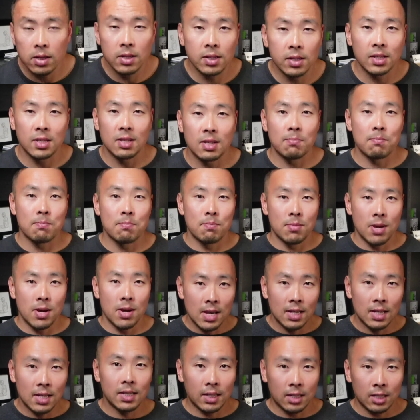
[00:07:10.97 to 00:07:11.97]
is an
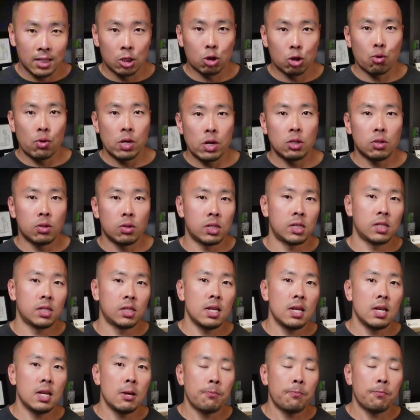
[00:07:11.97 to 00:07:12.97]
amazing screen to
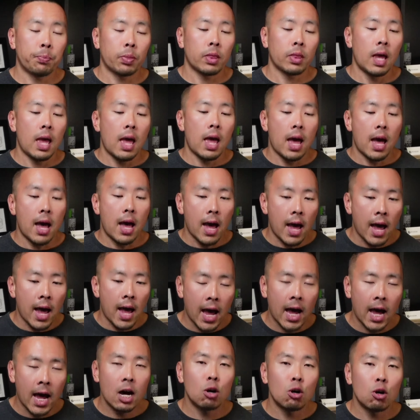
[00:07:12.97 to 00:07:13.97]
see
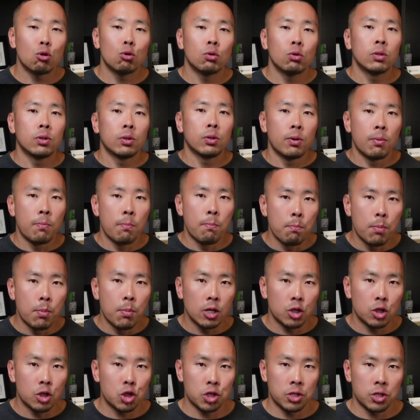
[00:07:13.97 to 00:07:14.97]
how
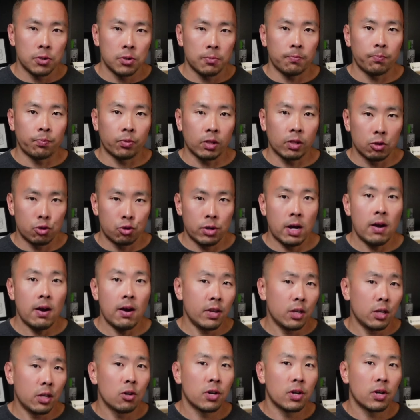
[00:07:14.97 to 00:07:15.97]
much
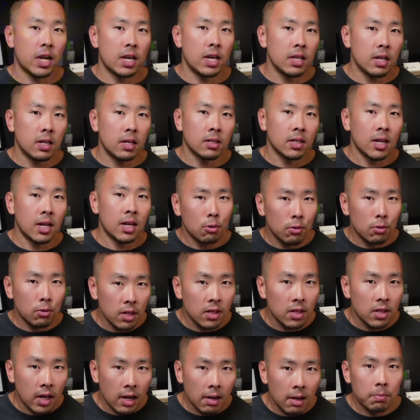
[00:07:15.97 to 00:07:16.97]
traffic you're getting. Not only
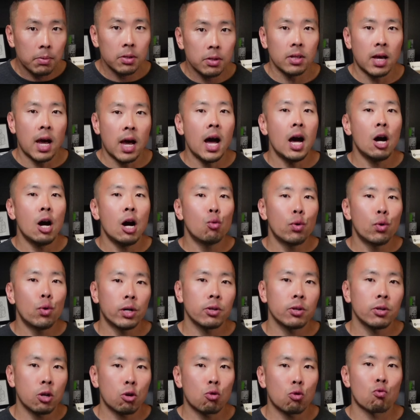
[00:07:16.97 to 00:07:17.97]
that, but how
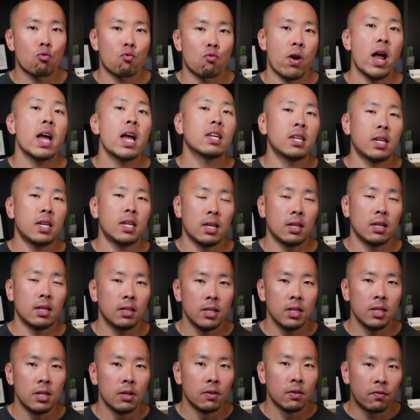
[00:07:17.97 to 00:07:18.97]
well you're ranking
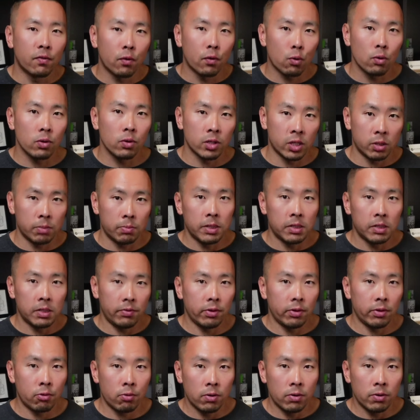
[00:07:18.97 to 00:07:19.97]
for the
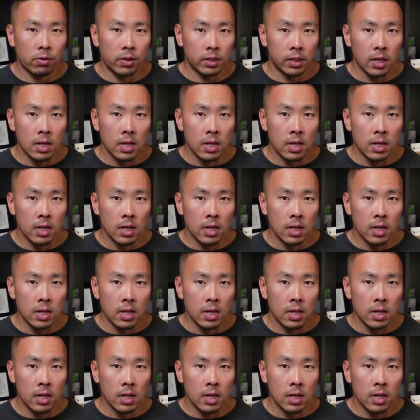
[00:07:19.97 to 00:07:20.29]
specific queries.